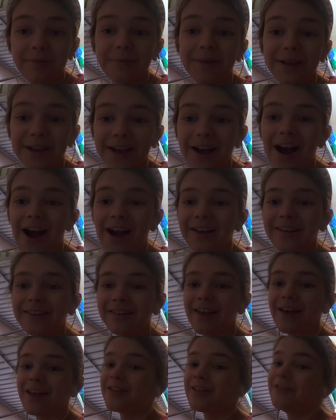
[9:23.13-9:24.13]
me, guys.
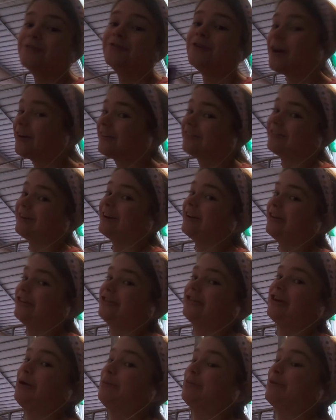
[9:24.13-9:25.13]
Don't feel
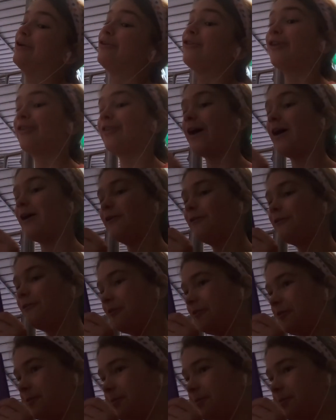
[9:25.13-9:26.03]
ashamed of yourself.